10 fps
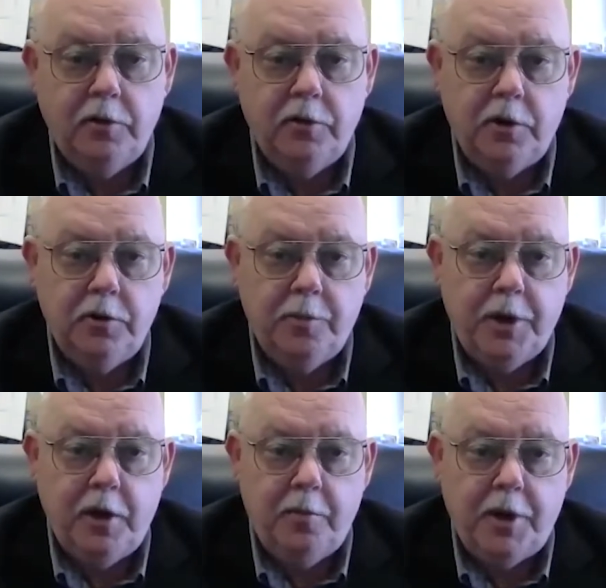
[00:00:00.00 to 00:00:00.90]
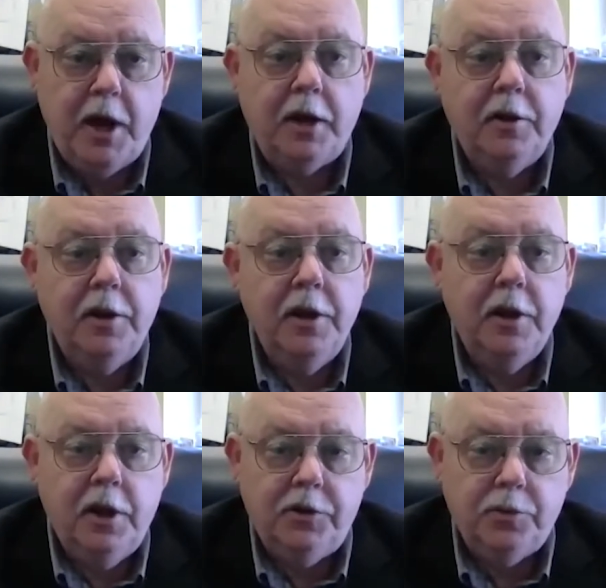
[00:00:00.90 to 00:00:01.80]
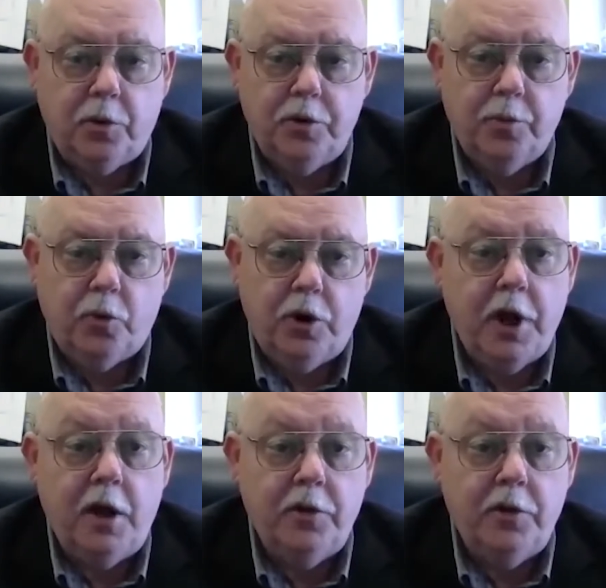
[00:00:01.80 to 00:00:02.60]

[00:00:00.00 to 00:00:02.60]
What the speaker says: And if you pay it back, it's worth more now